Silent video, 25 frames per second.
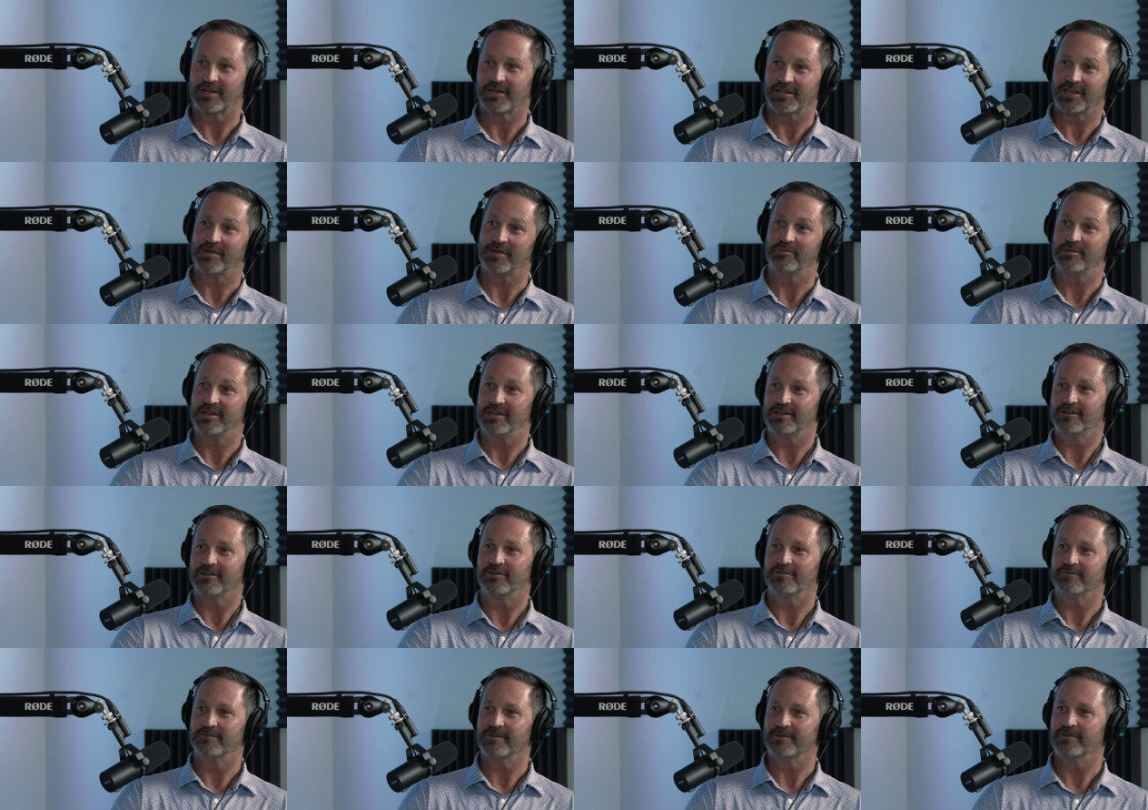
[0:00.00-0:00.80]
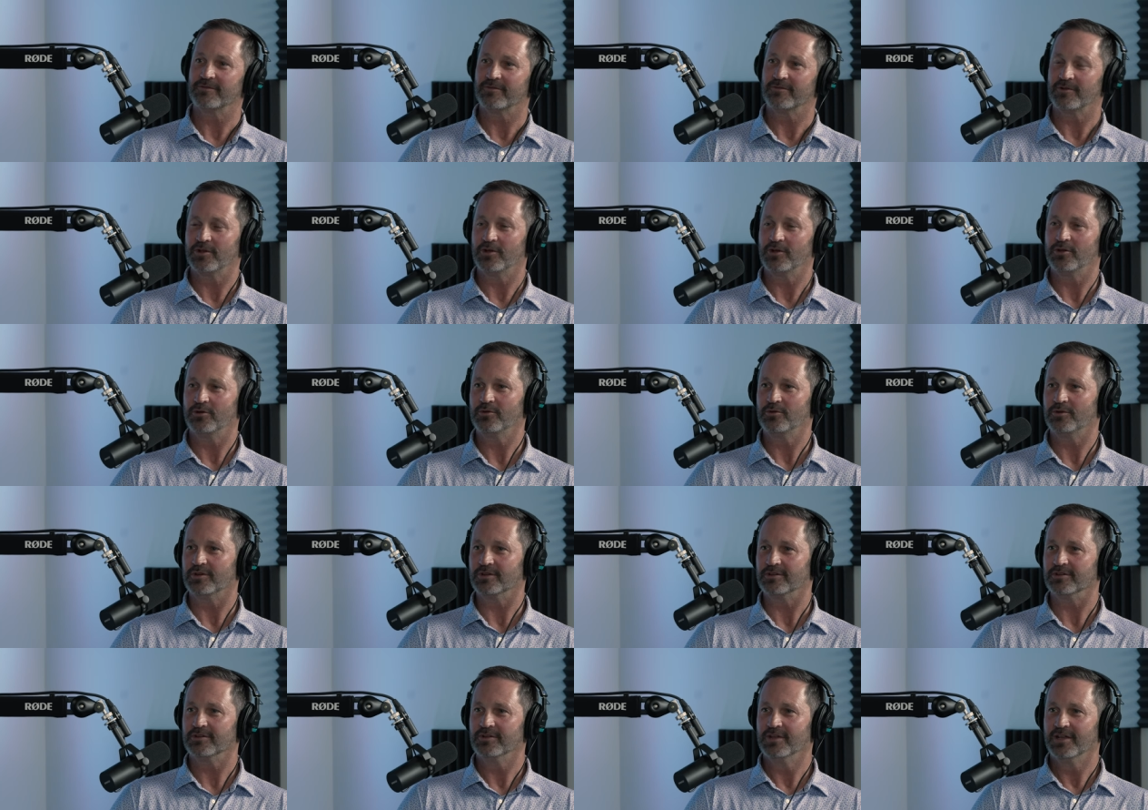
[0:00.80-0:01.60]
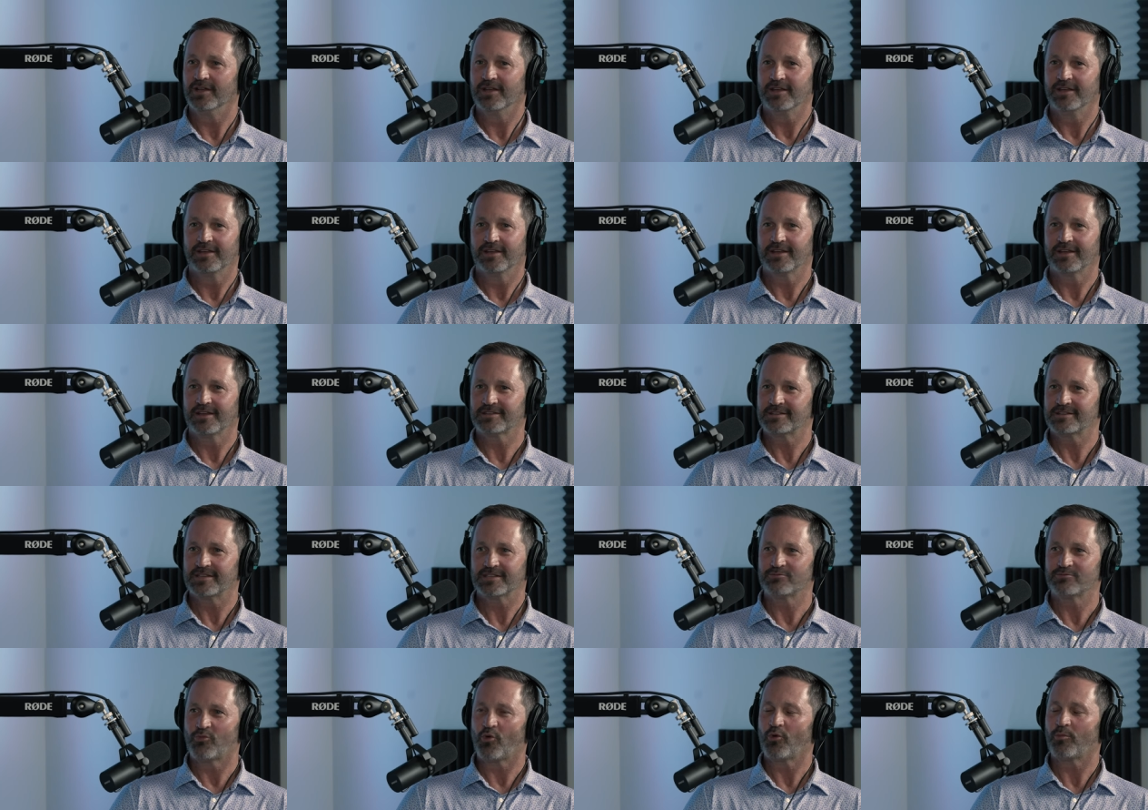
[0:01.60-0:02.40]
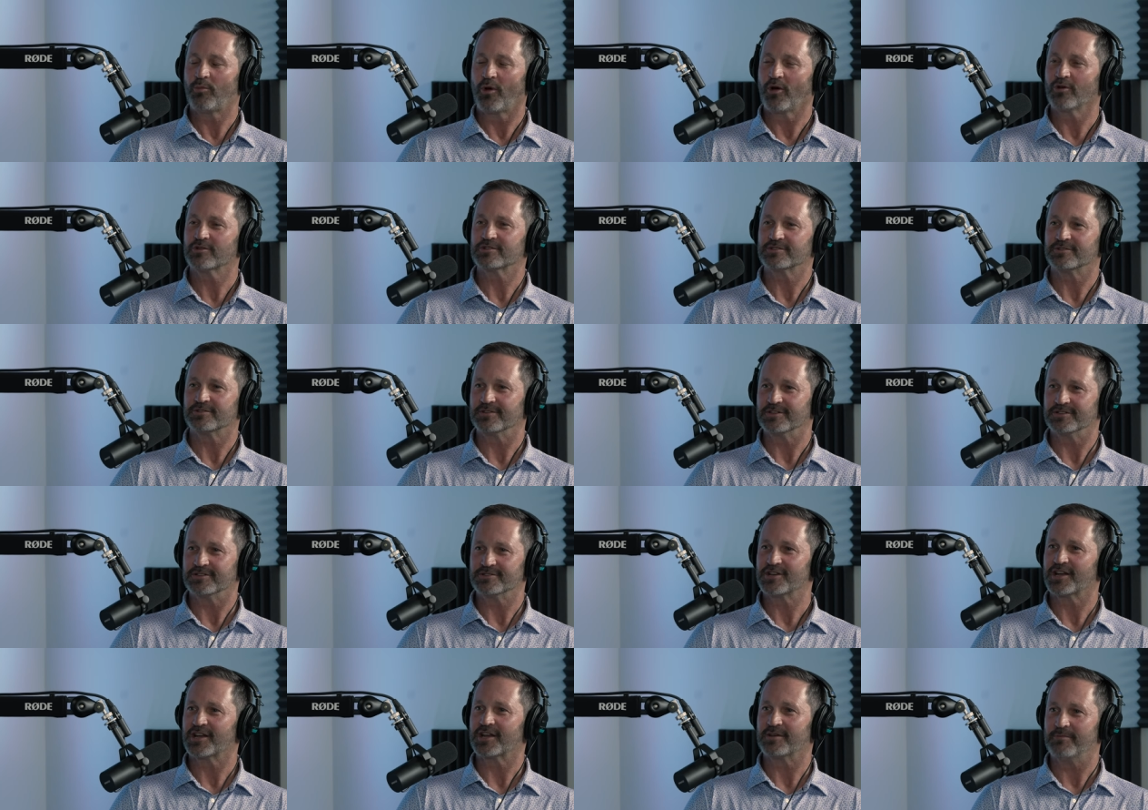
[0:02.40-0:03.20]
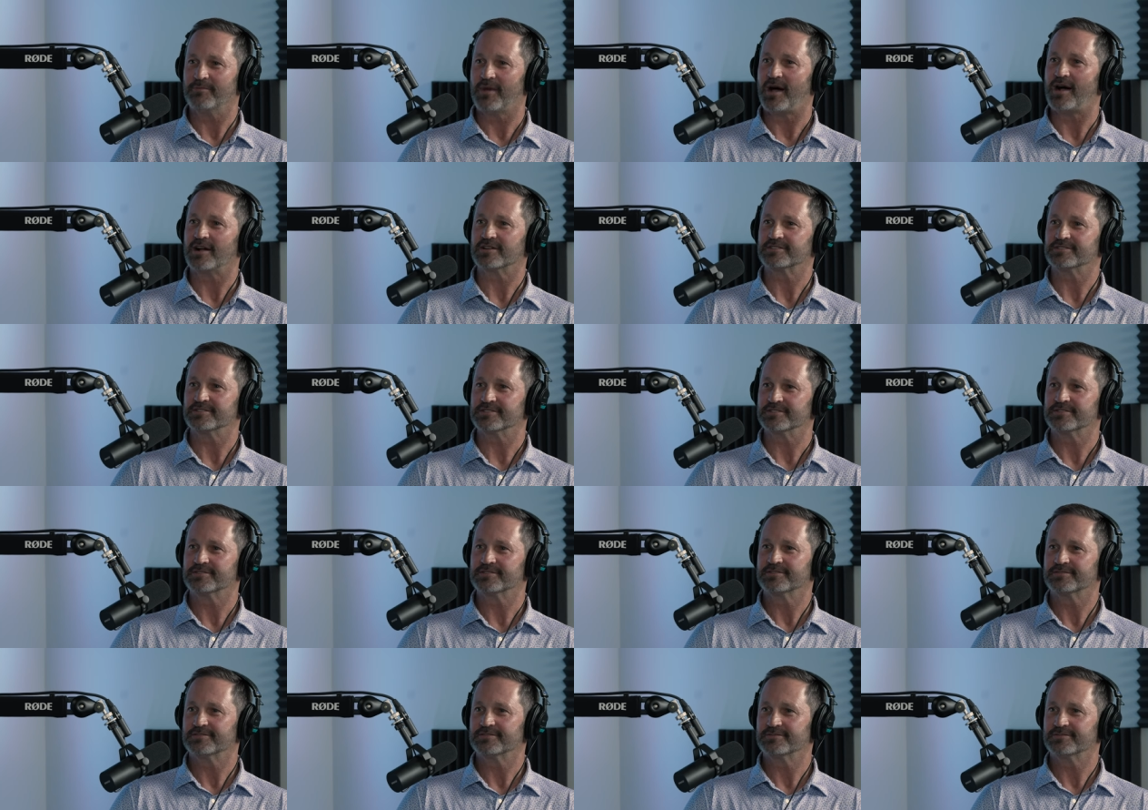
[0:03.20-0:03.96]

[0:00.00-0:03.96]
Can they be a good fit for you? And it's it's more personal than checking boxes.